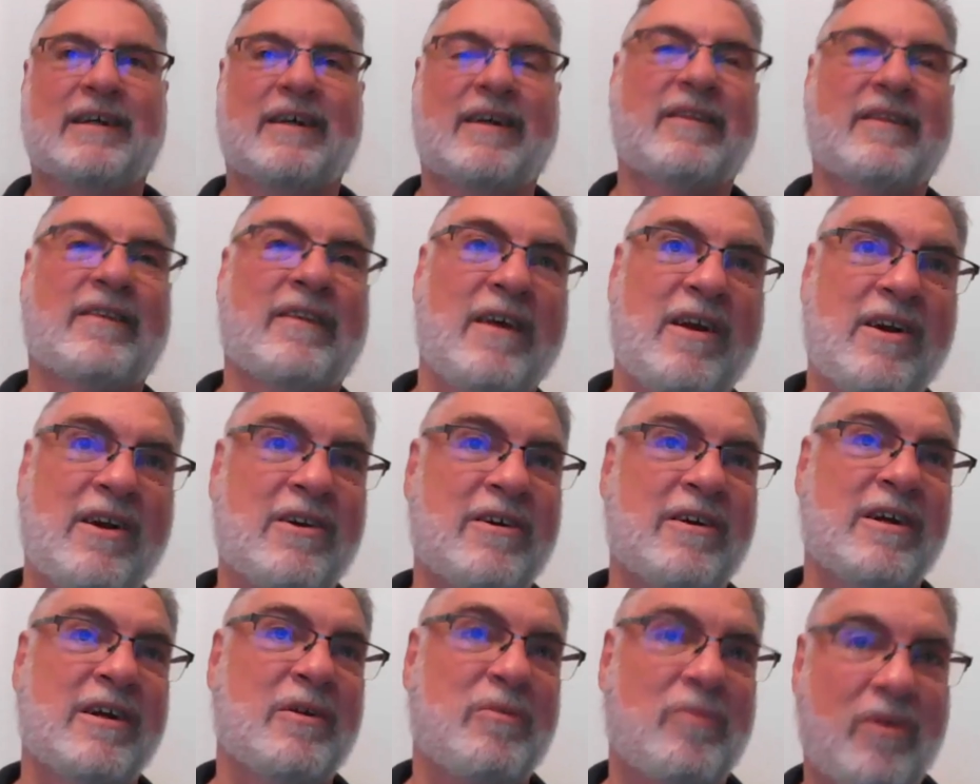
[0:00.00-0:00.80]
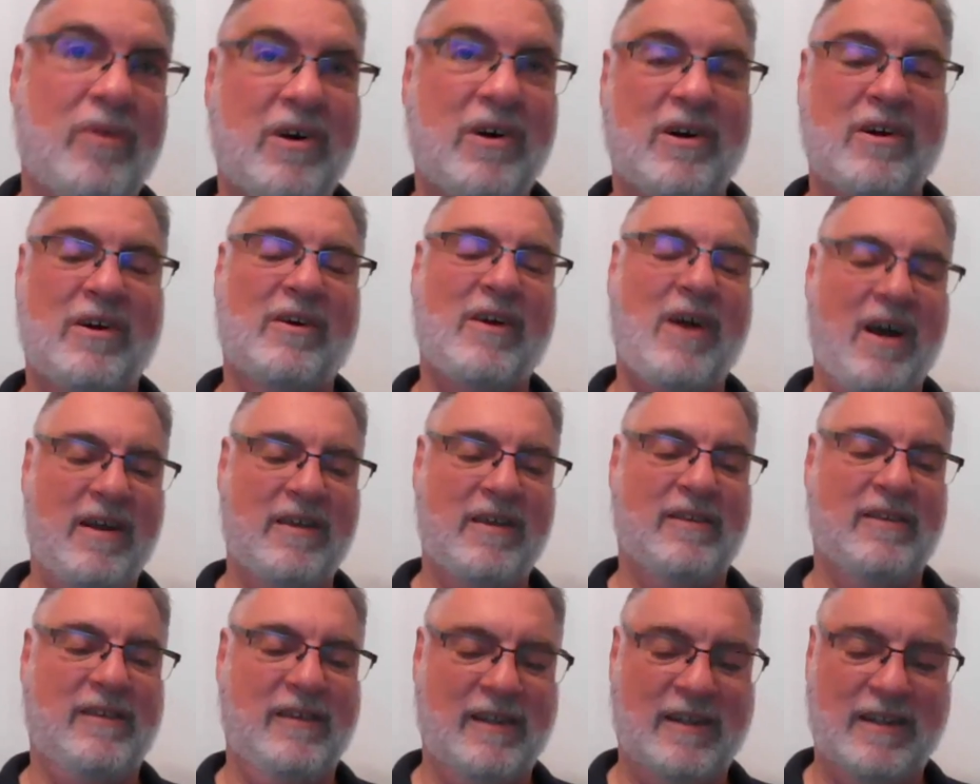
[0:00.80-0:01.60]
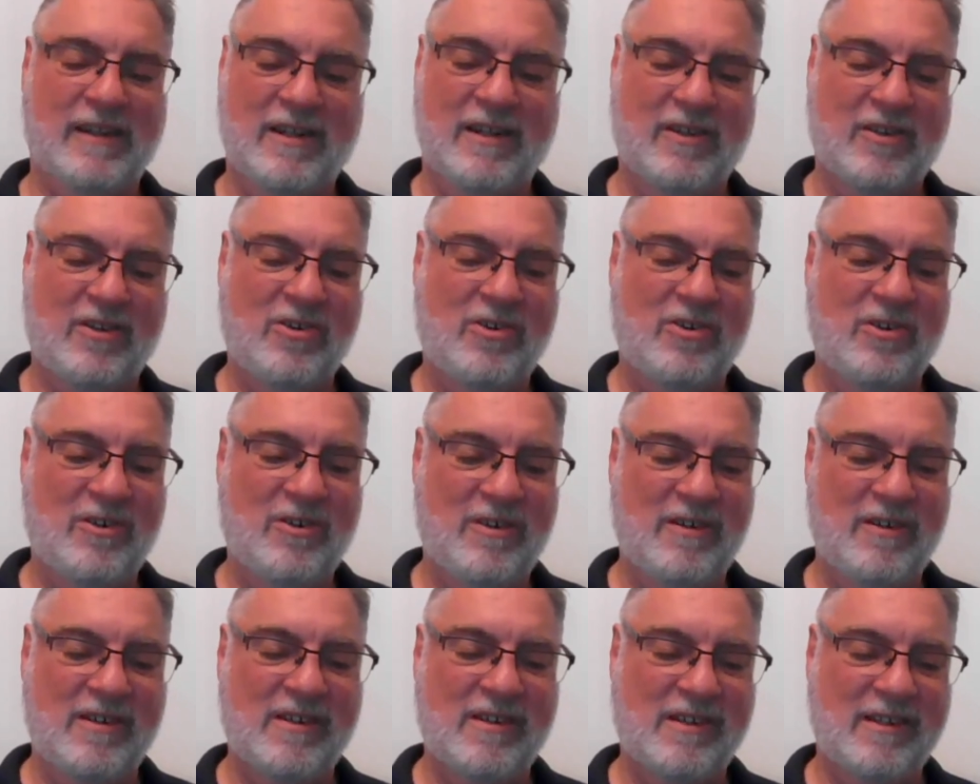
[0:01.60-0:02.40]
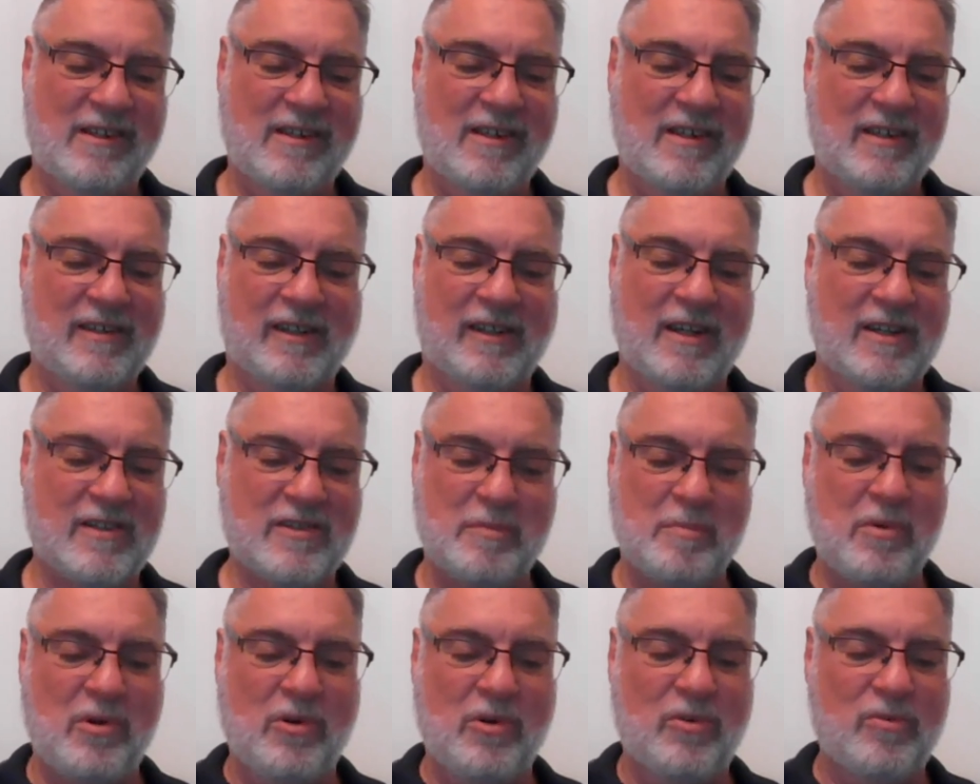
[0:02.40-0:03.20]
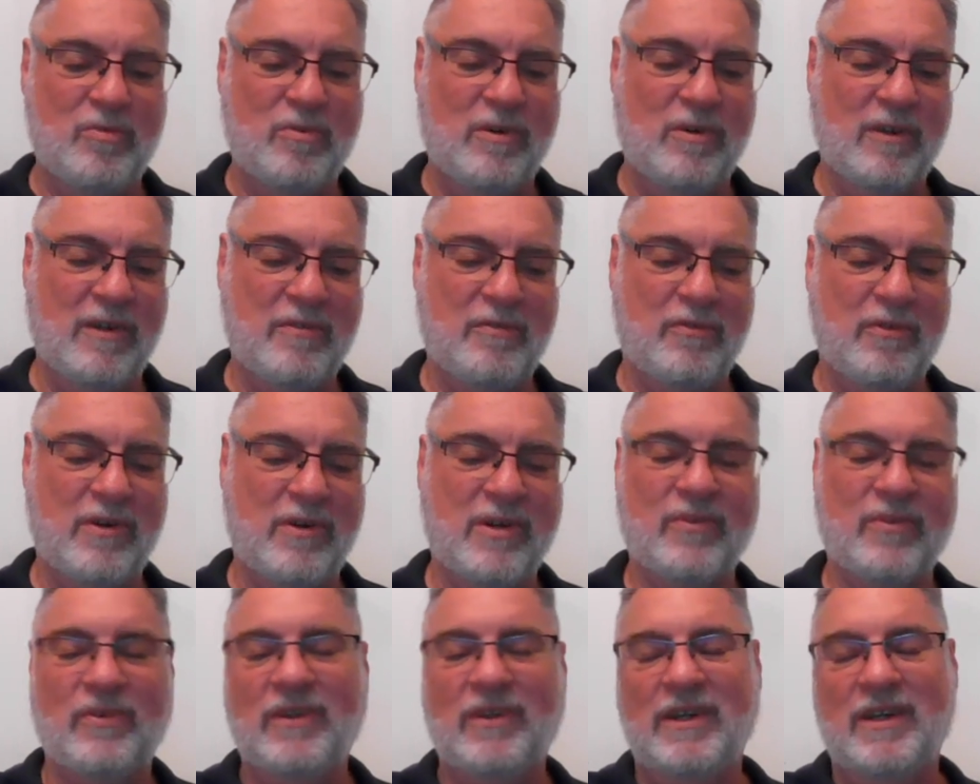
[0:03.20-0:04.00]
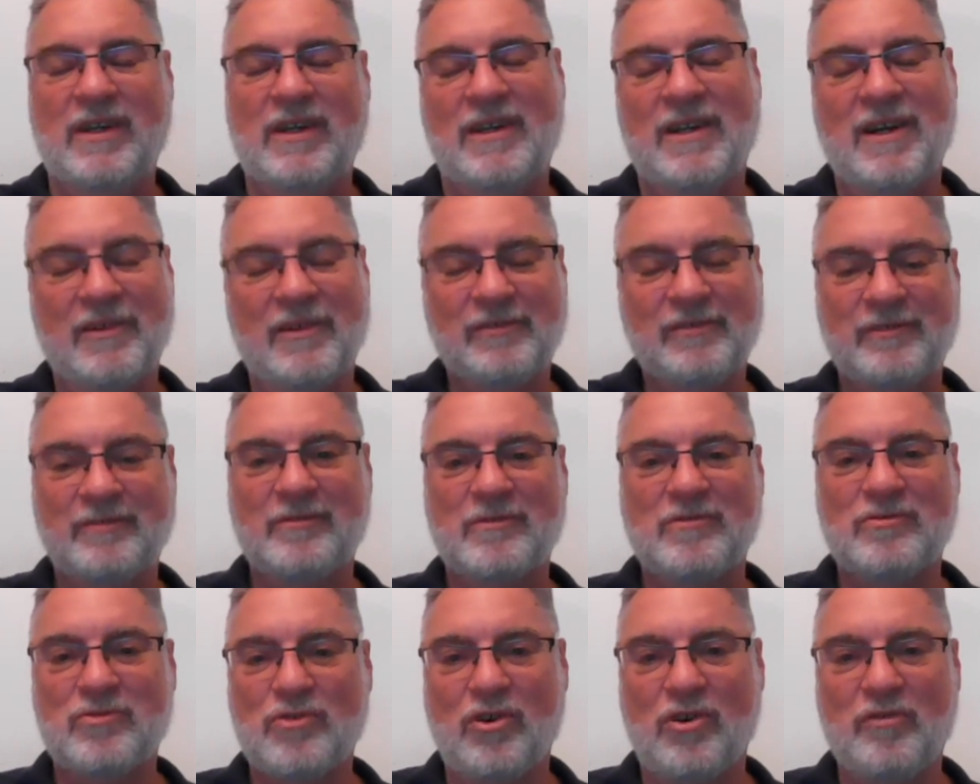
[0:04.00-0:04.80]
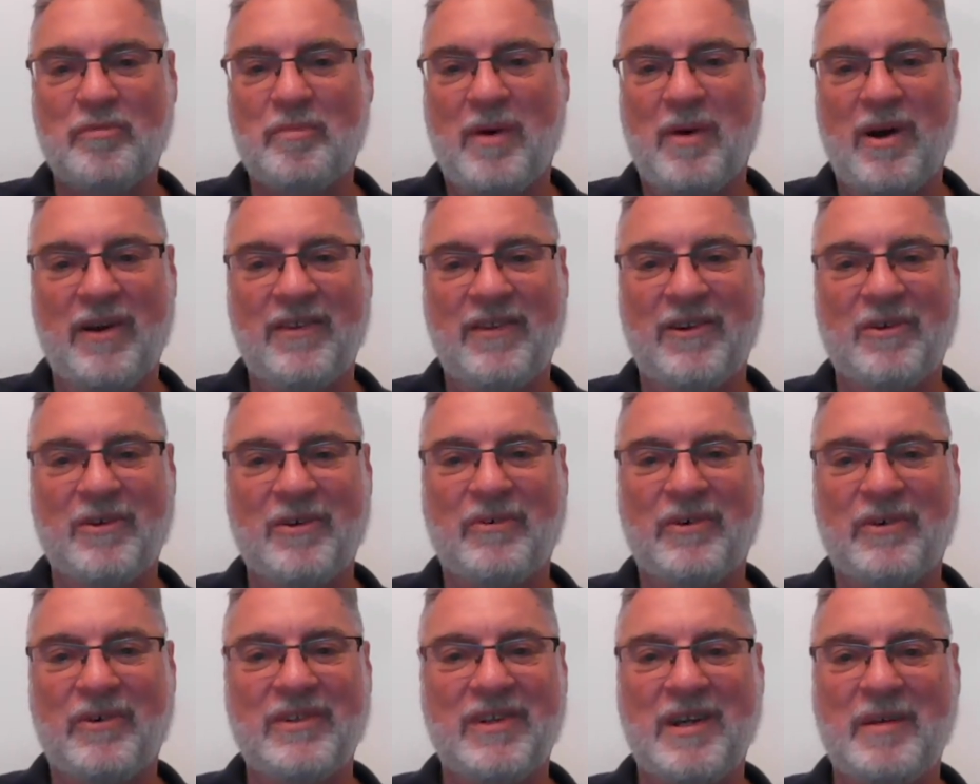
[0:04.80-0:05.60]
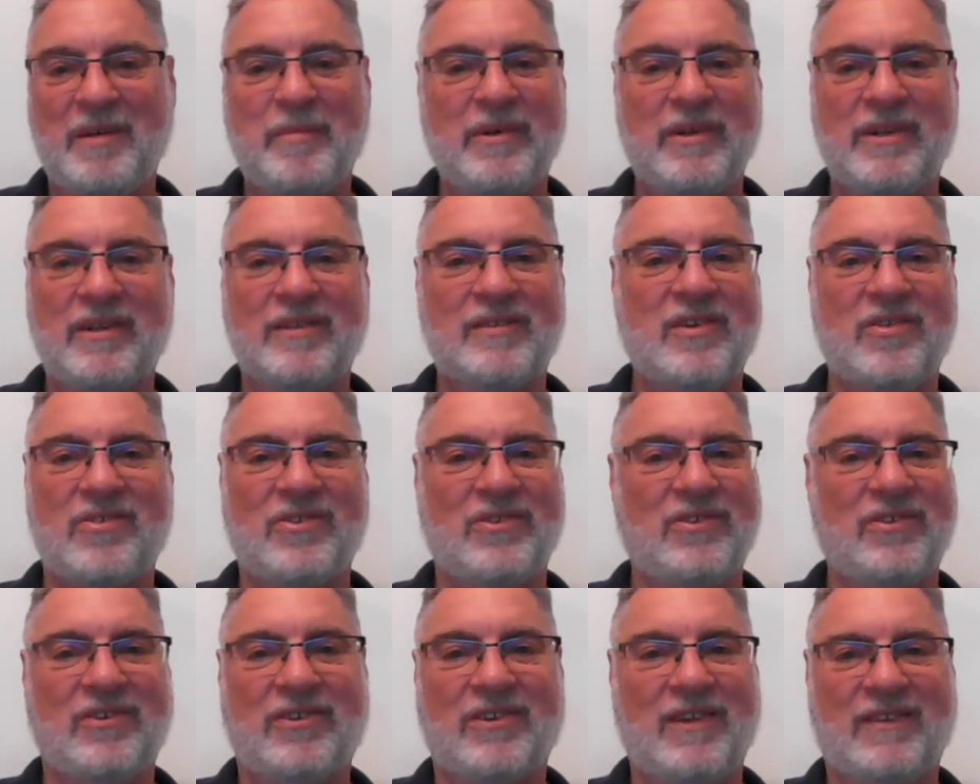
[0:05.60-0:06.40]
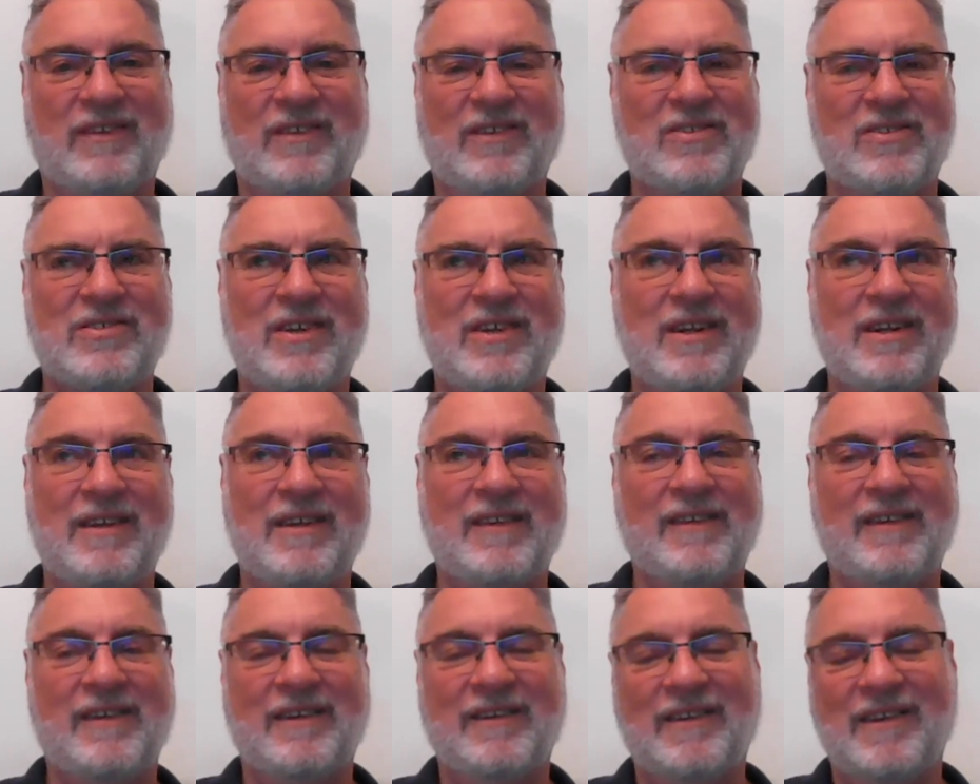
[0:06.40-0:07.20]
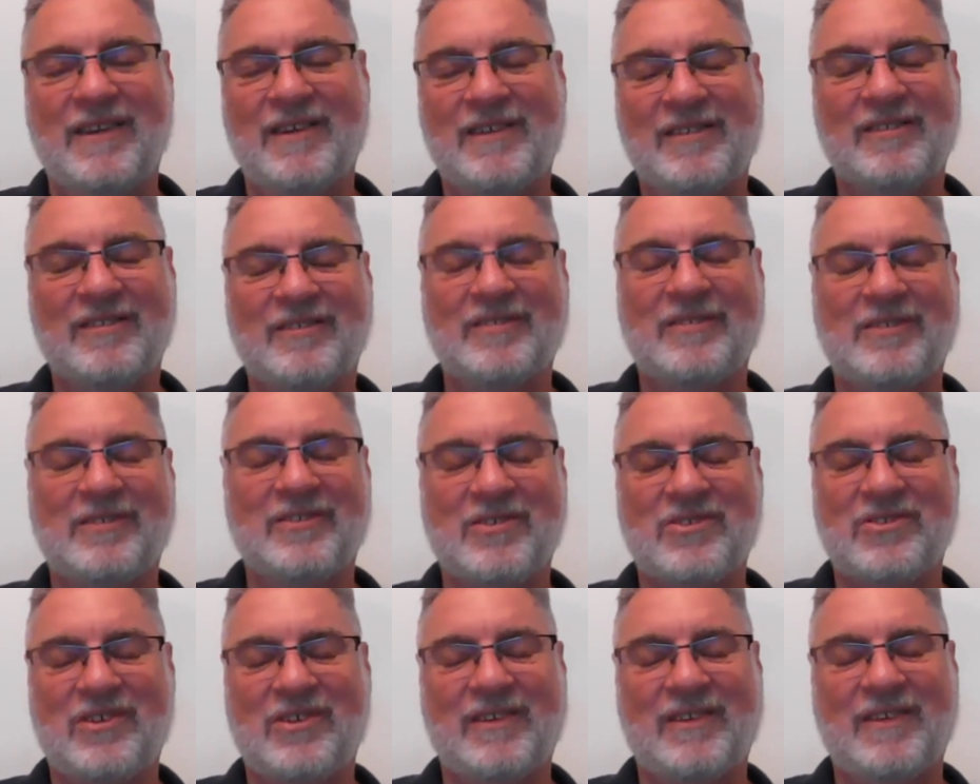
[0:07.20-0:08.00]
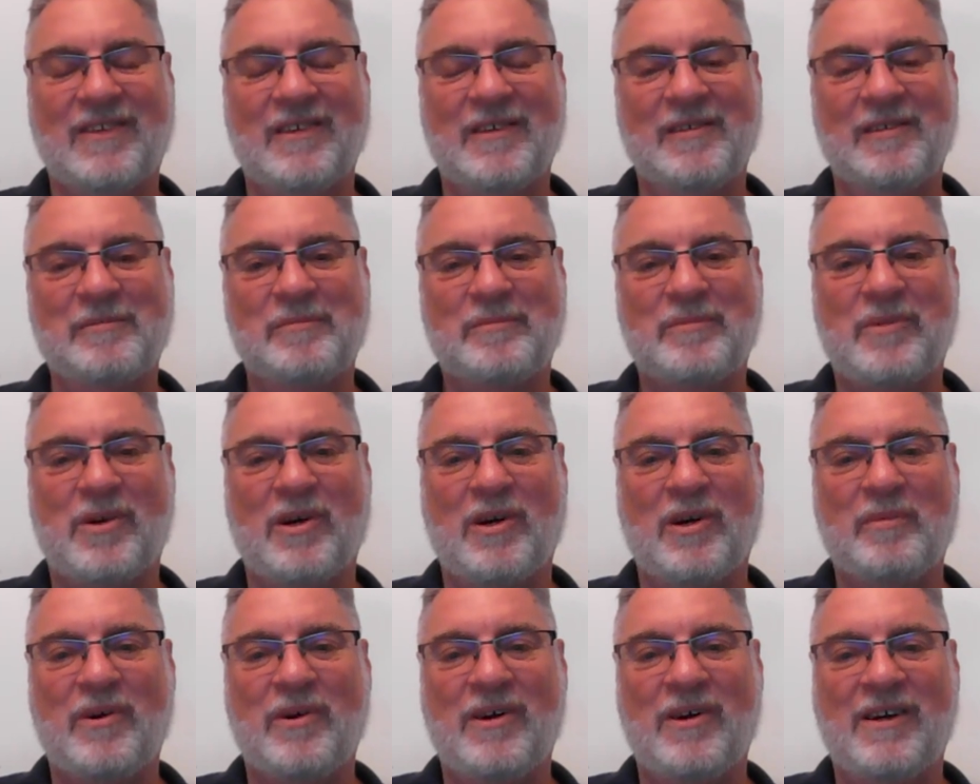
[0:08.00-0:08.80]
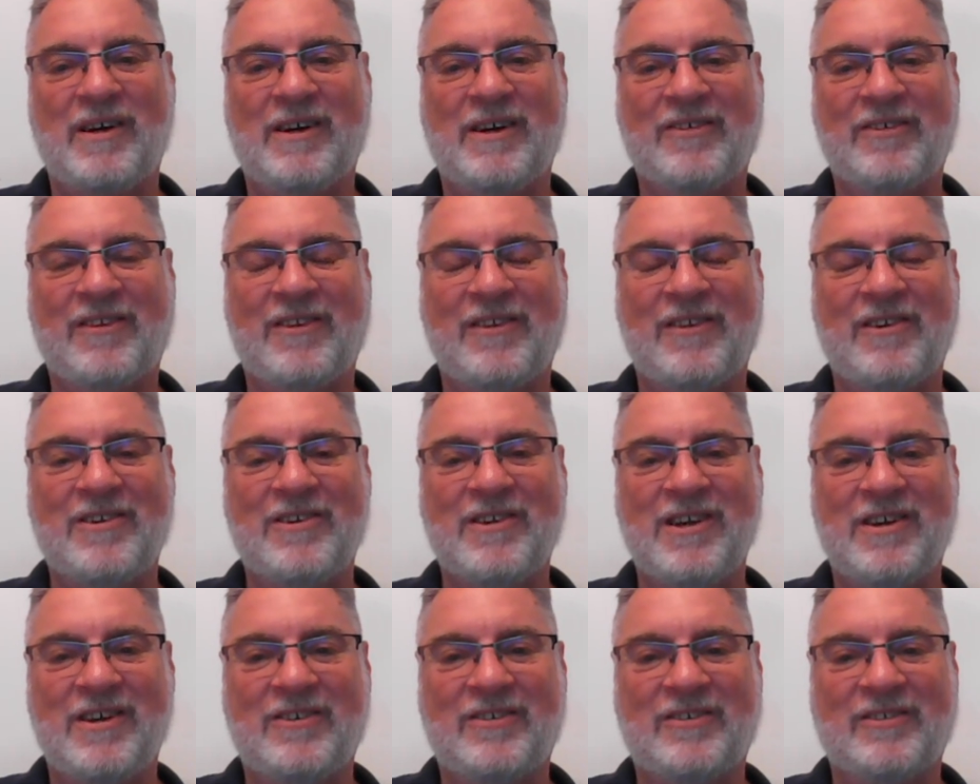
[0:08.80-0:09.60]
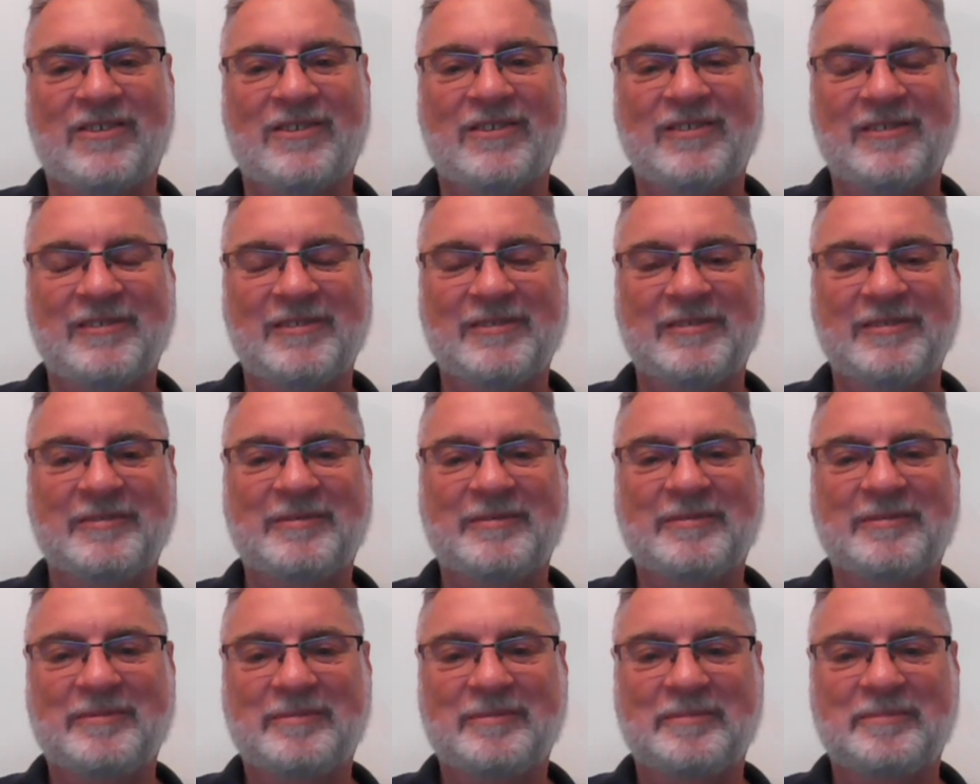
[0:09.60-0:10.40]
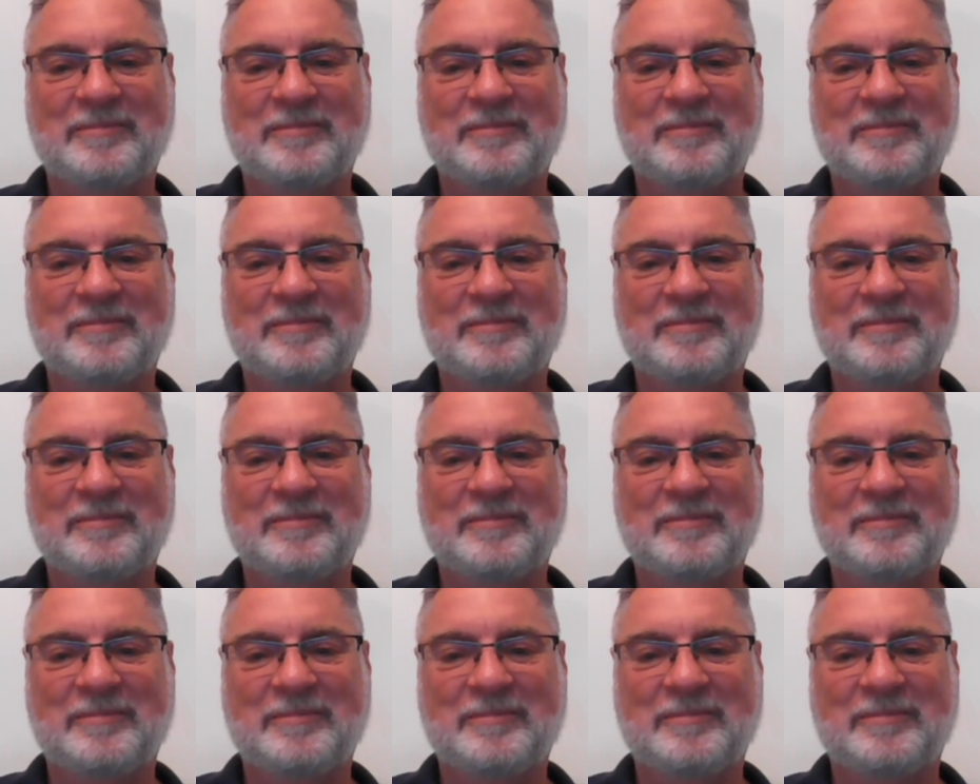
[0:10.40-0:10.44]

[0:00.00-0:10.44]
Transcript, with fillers: the area where I think it occurred, it gets mowed really frequently, and I drove by there one day, but it doesn't look like there's anything that looks like the pawpaw out there now.